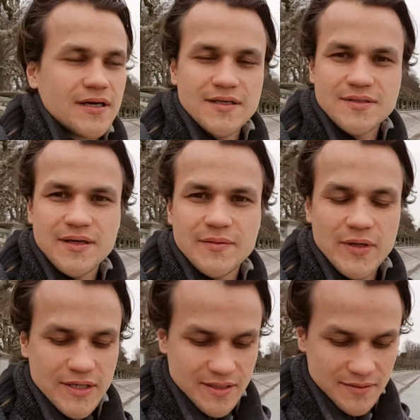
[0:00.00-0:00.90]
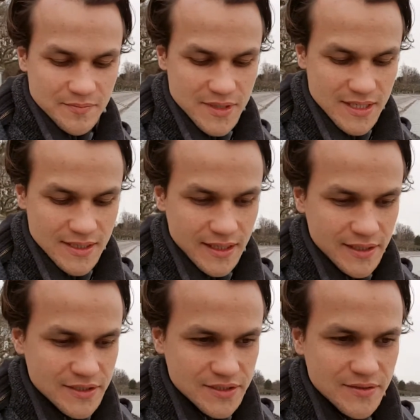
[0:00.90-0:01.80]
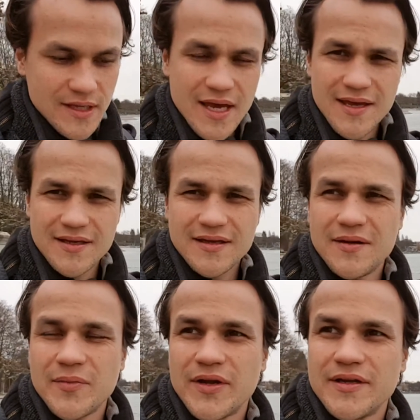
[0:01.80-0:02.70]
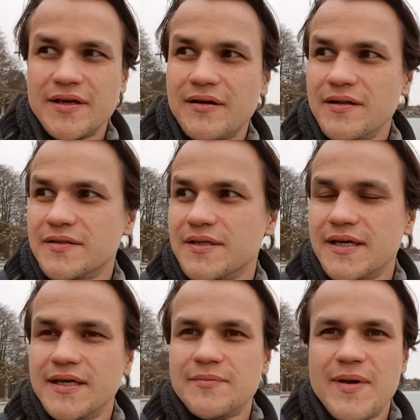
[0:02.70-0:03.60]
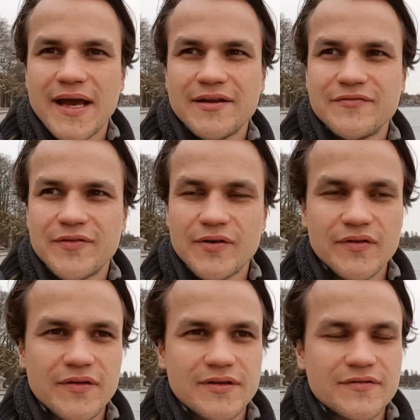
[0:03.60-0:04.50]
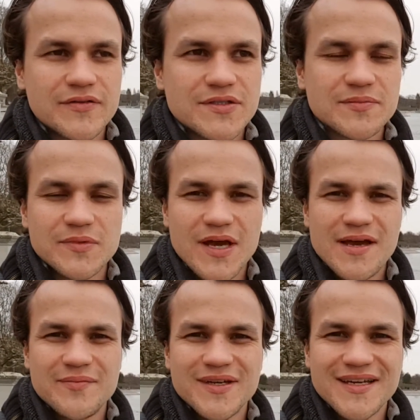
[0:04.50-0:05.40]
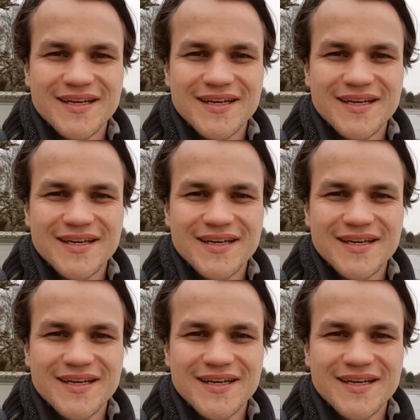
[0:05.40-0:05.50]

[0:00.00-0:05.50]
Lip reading: Also, I'm gonna be in English today. I'm gonna alternate back and forth for some time